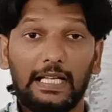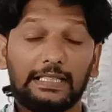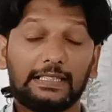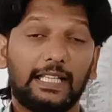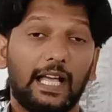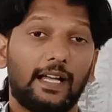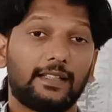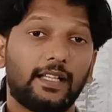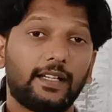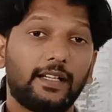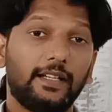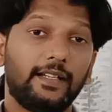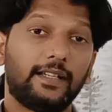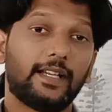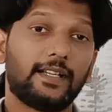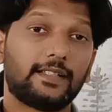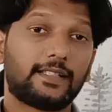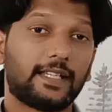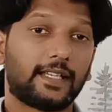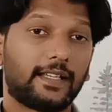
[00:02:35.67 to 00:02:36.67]
The other
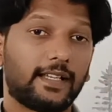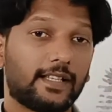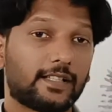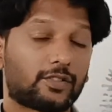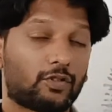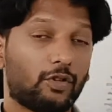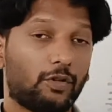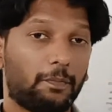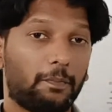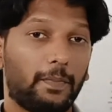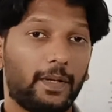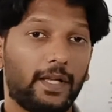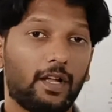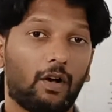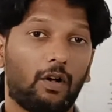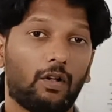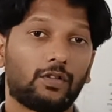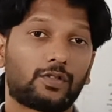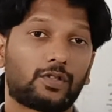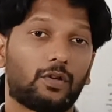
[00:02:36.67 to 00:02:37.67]
intent signals could be
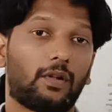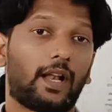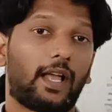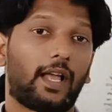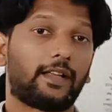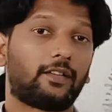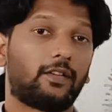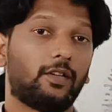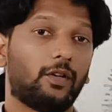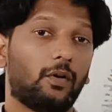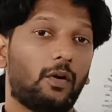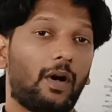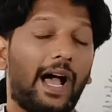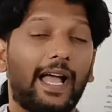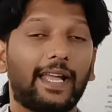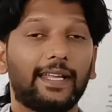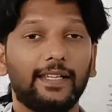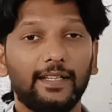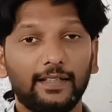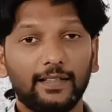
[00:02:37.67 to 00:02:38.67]
also like
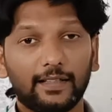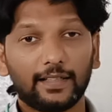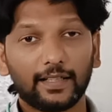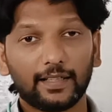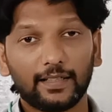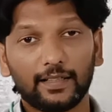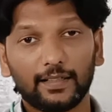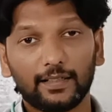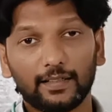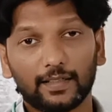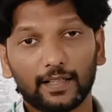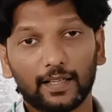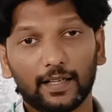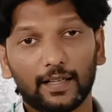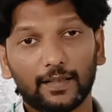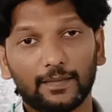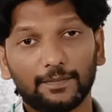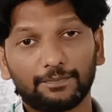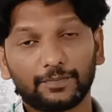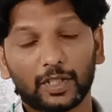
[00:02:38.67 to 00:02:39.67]
high intent
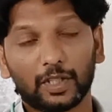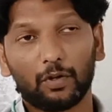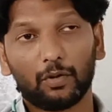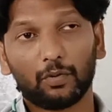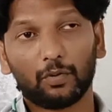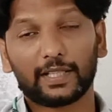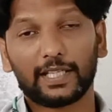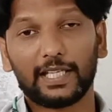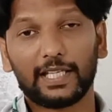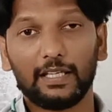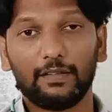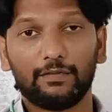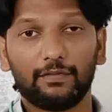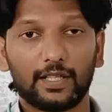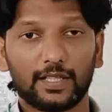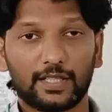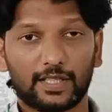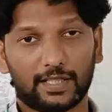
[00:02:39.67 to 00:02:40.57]
keyword